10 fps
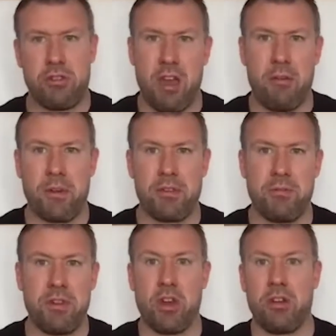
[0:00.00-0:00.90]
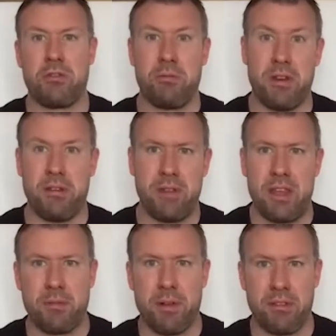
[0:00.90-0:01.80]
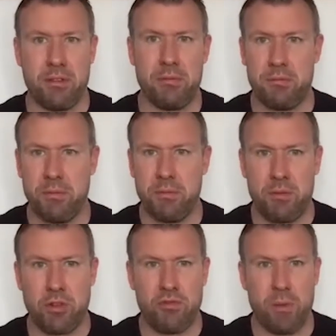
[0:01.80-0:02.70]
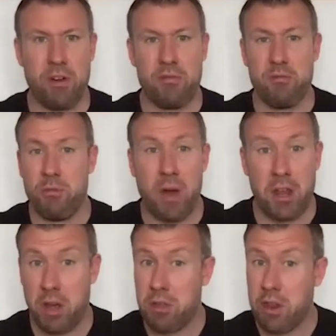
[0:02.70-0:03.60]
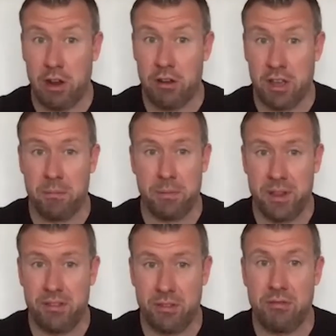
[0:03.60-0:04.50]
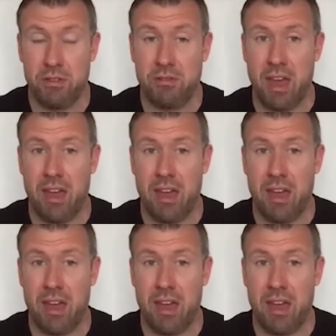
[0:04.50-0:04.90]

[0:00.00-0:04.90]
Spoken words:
much should we judge whether these ones are ones we should rip off more? But I know that a lot of companies do that.